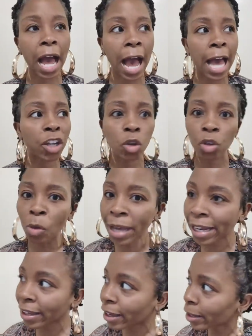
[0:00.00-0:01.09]
I know
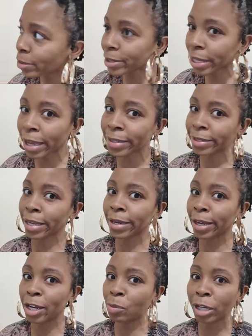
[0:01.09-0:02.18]
nobody else ain't say
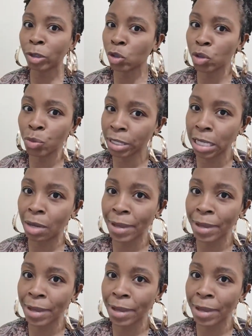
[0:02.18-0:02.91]
nothing about Juiced Up.